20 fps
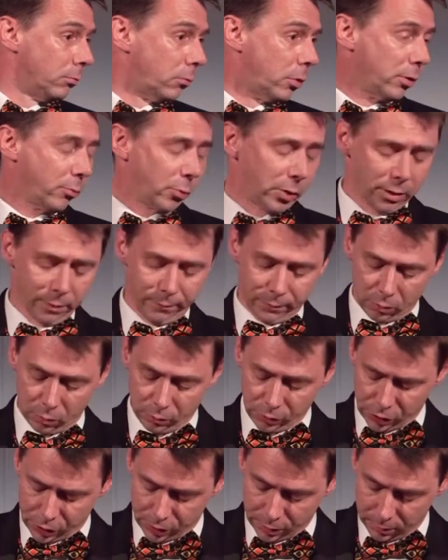why we have
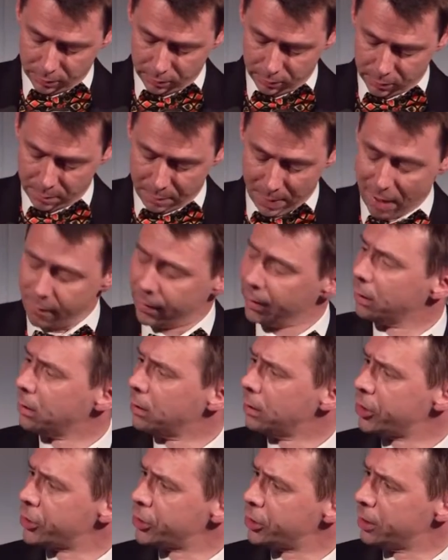launched the Paragon
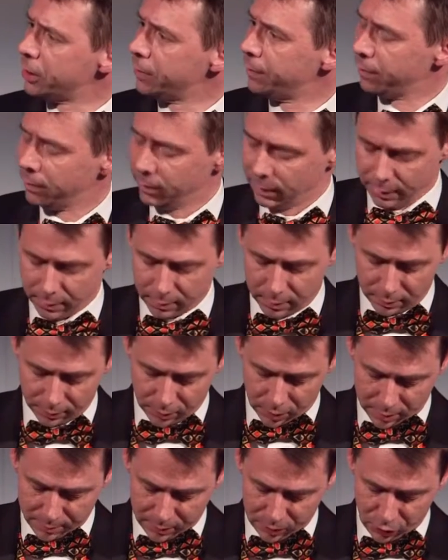Initiative in our
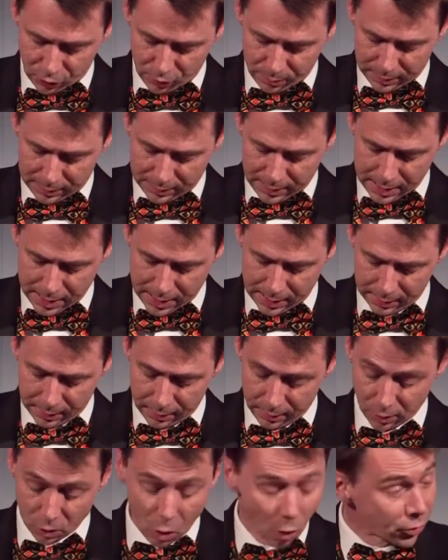Diamond Jubilee year.
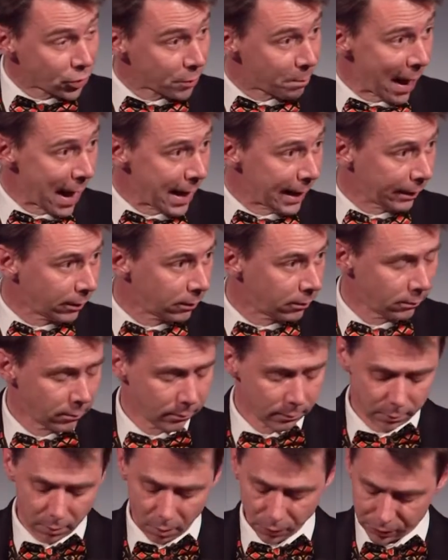Not to panic,
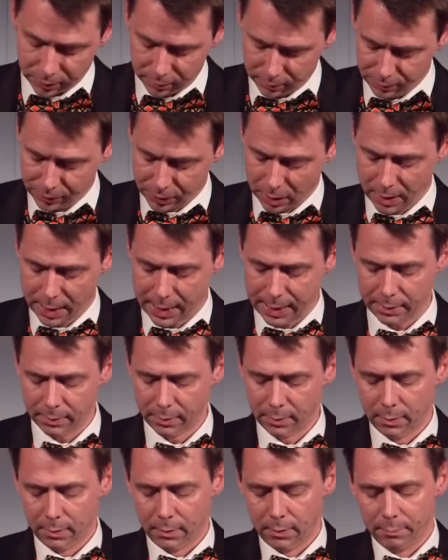not to lose our head,
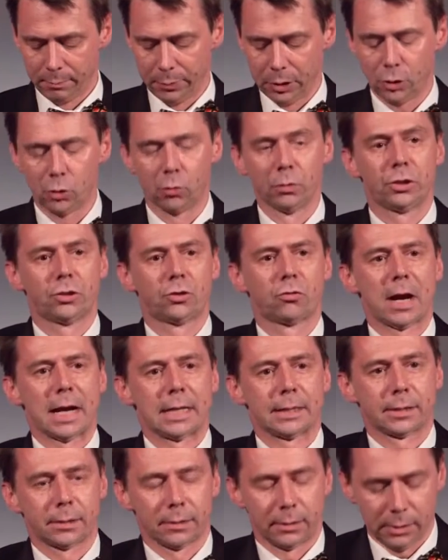but to
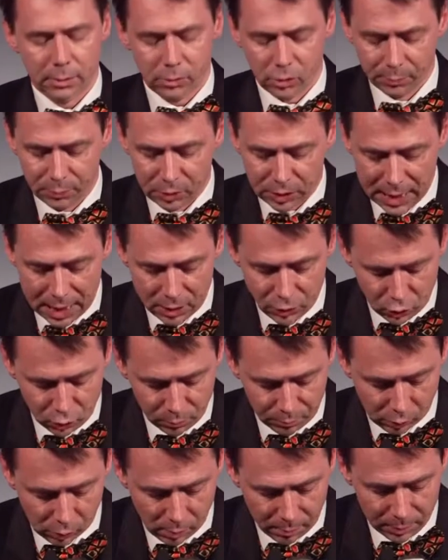address these substantial
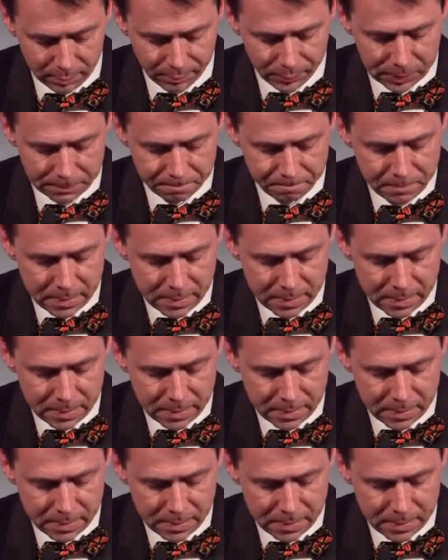problems.